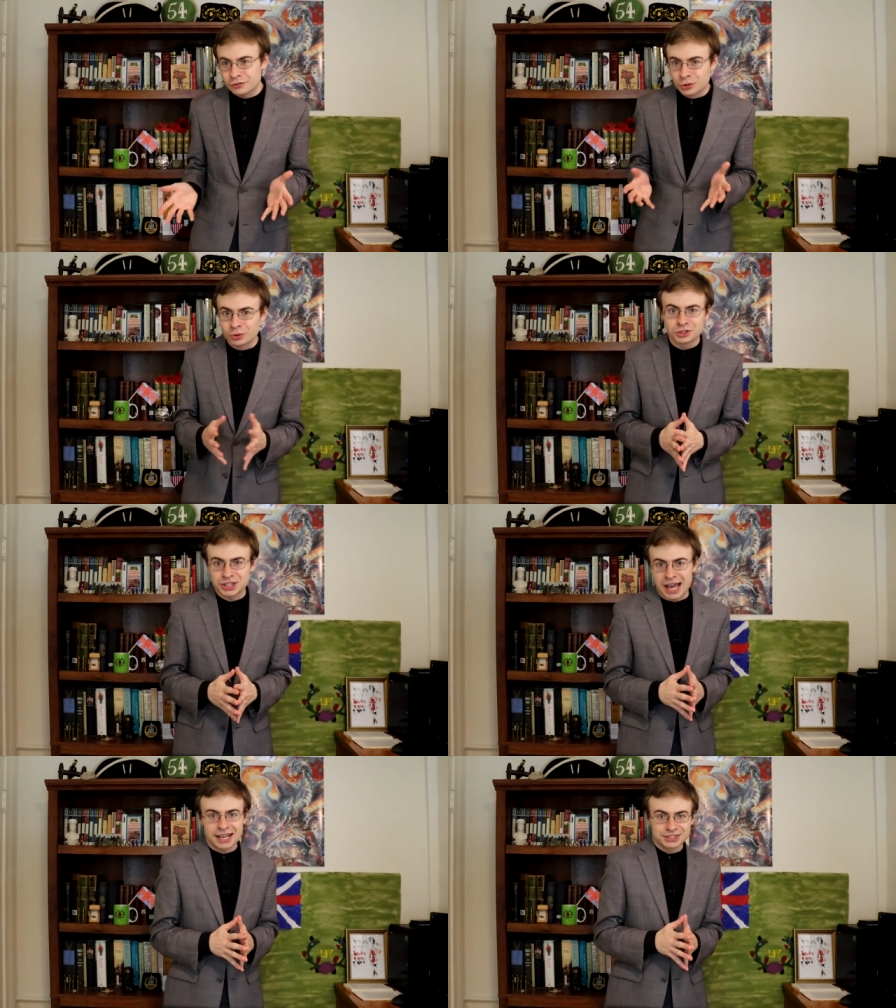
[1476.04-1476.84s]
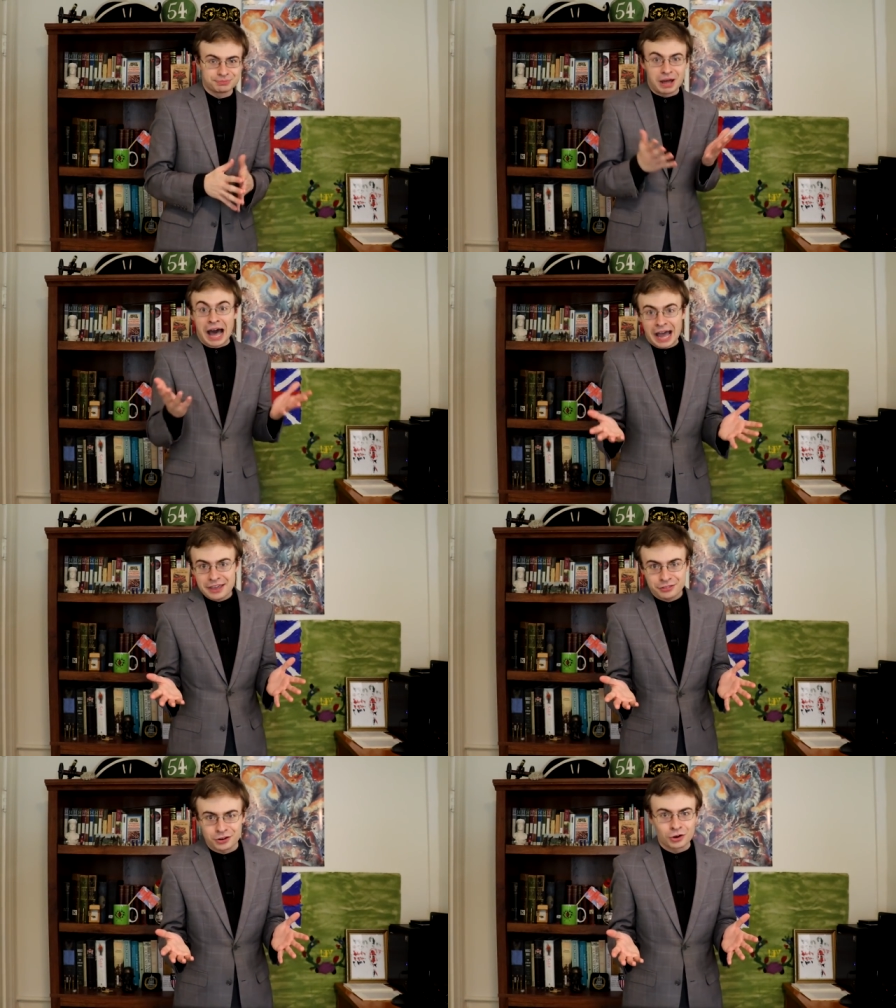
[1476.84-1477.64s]
of course, as
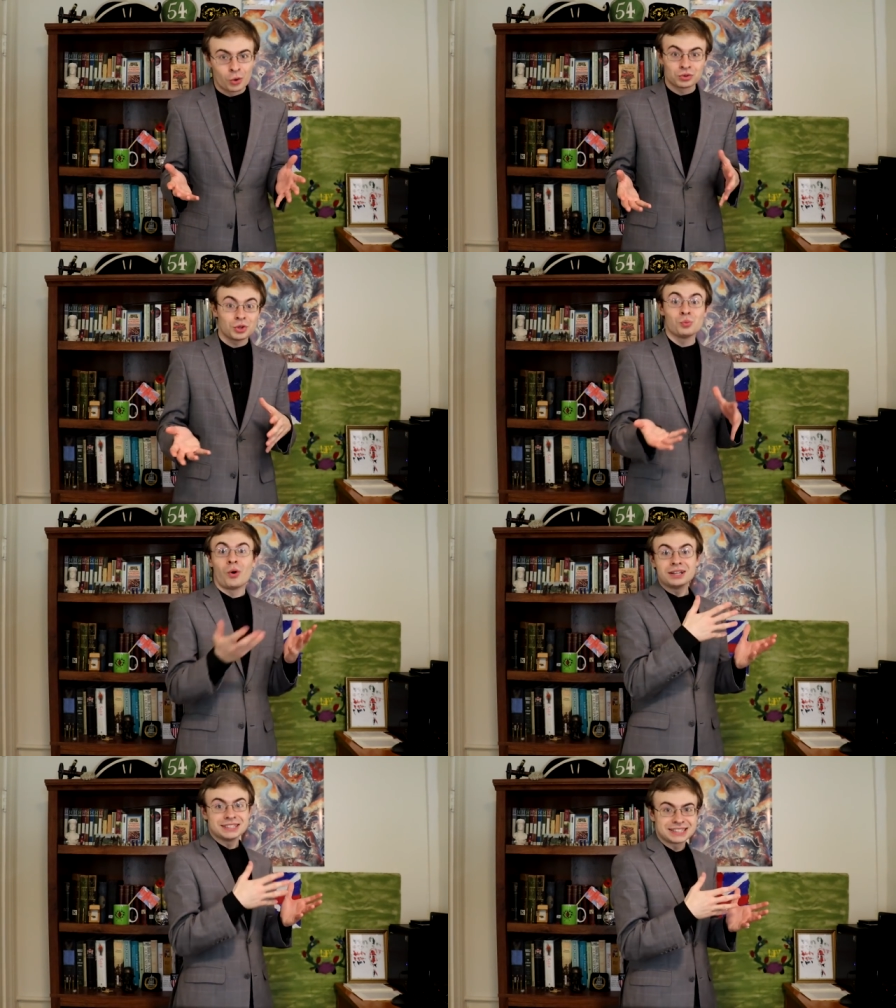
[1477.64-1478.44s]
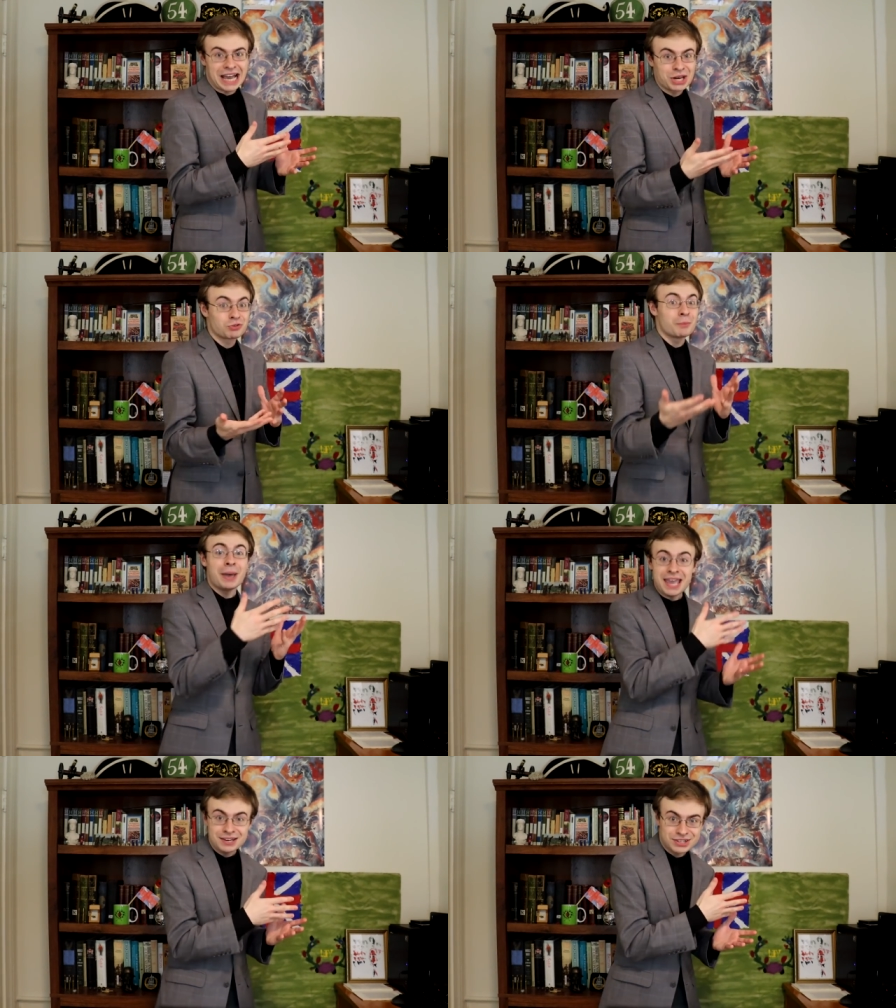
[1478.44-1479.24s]
either only one side
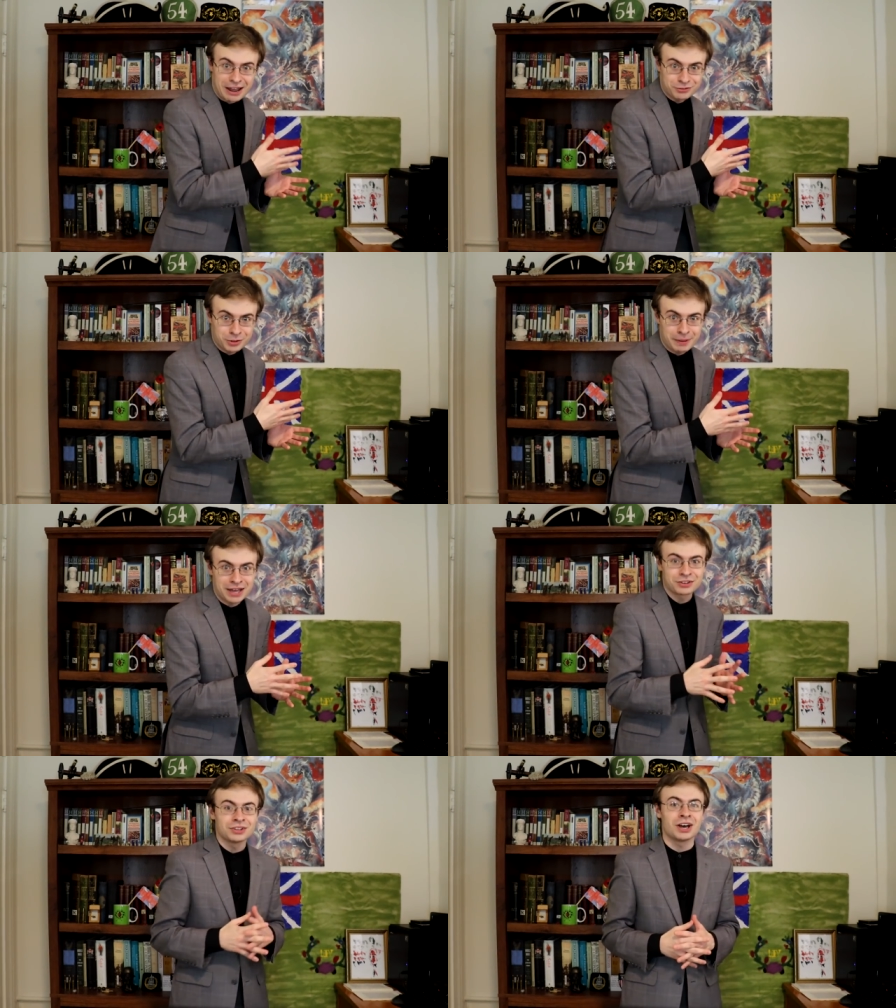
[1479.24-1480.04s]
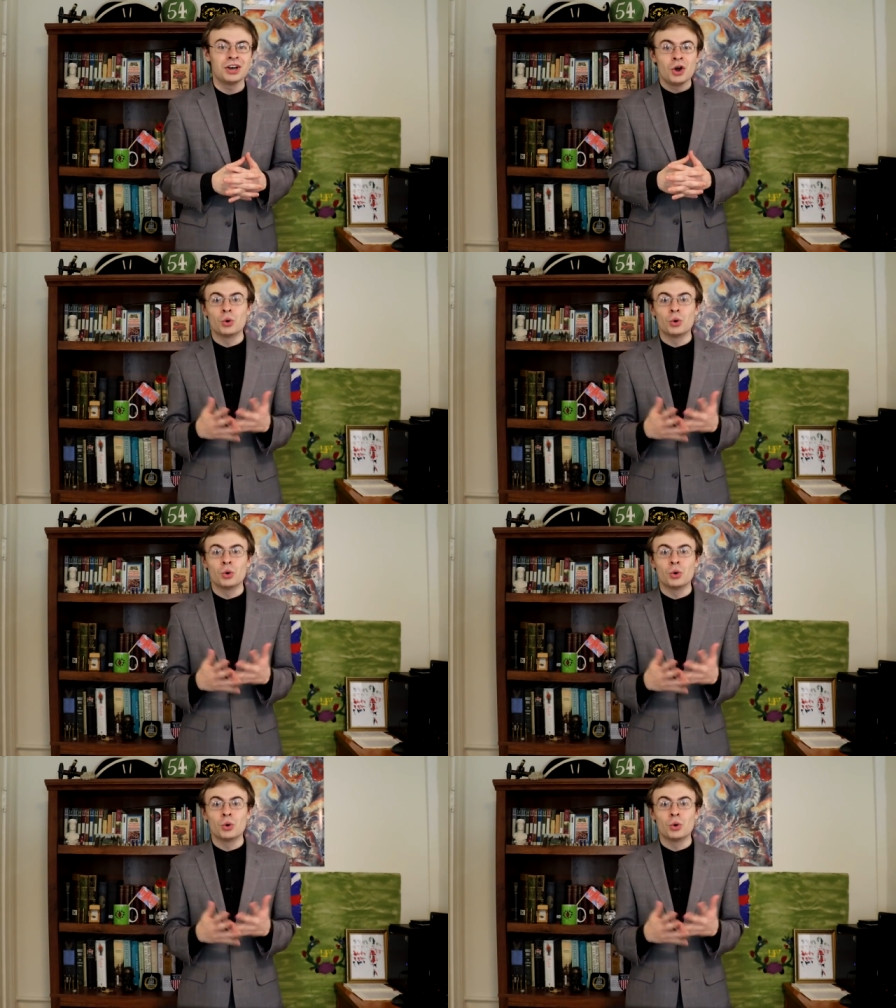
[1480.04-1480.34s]
remained after the battle, uh,